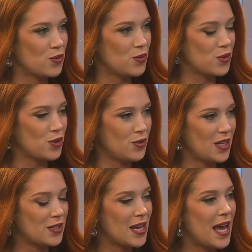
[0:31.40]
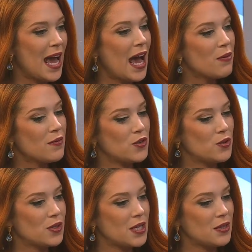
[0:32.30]
school students. How have
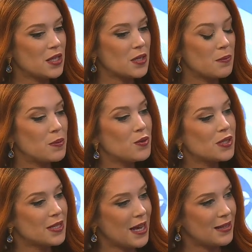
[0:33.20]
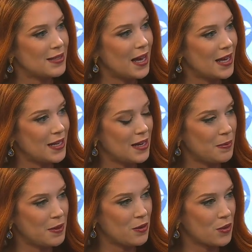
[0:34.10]
you seen this boost in anxiety
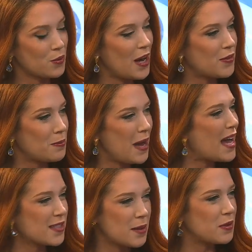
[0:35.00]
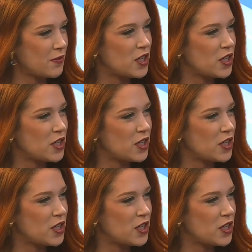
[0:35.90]
appear throughout the past couple of